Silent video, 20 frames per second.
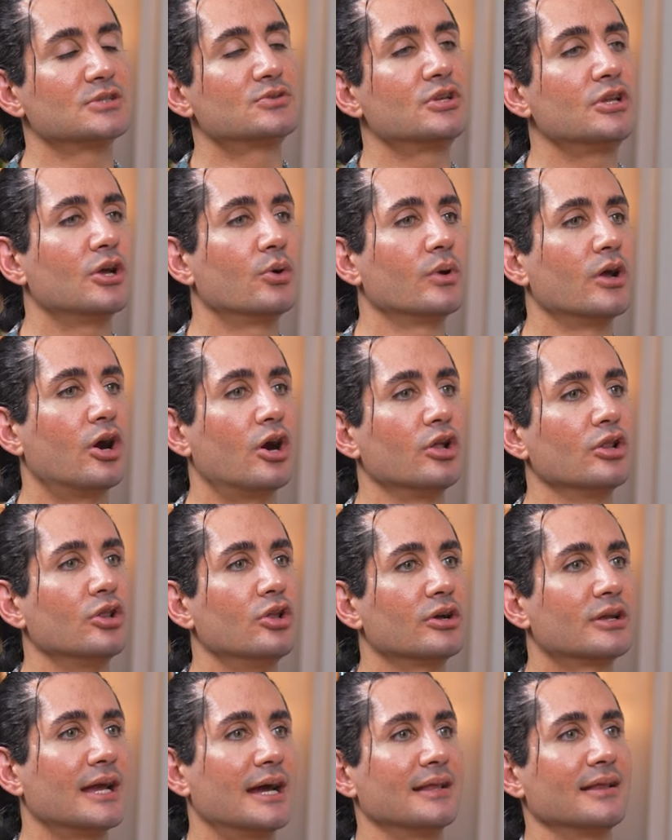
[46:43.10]
Because, you know, we all
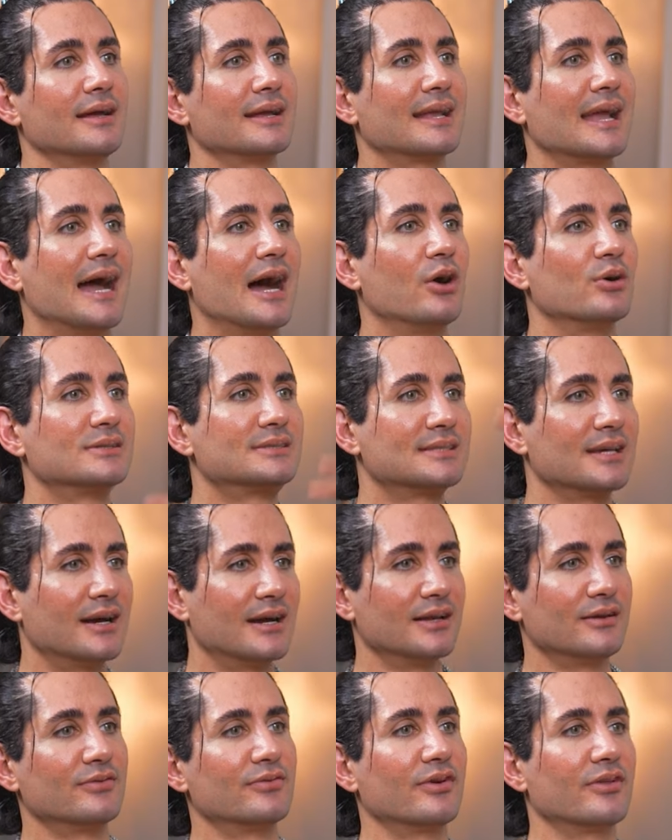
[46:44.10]
look at, like,
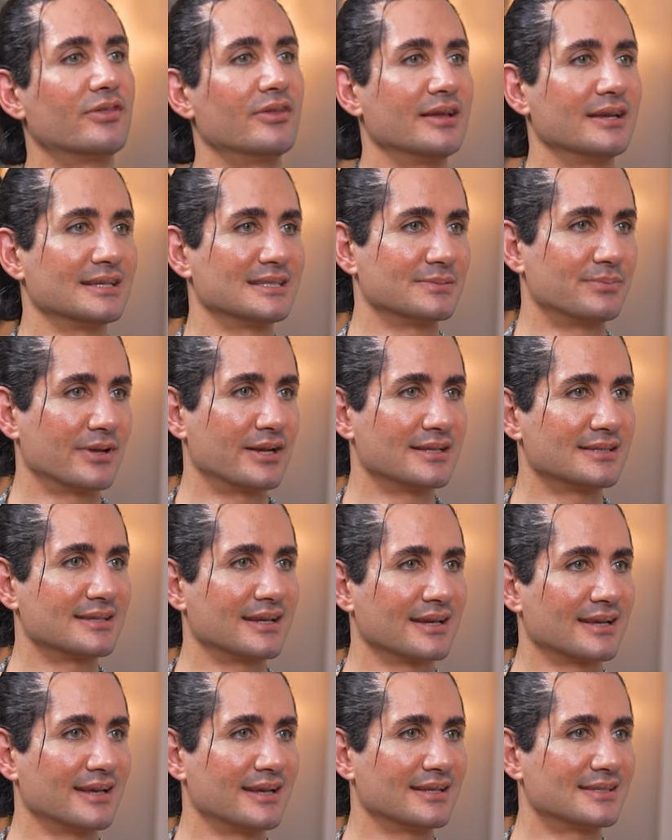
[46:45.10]
outside for things, but it's
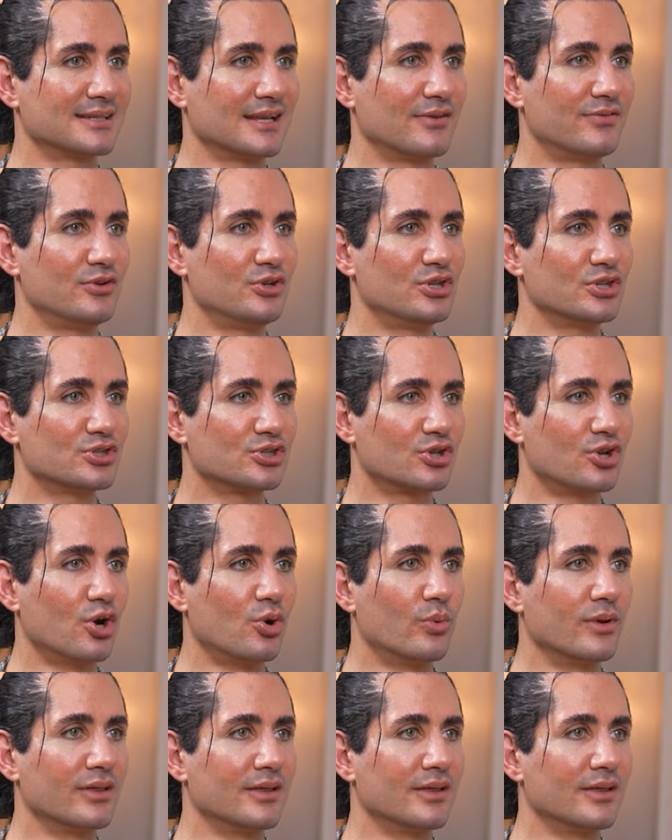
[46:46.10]
like, it's if you just go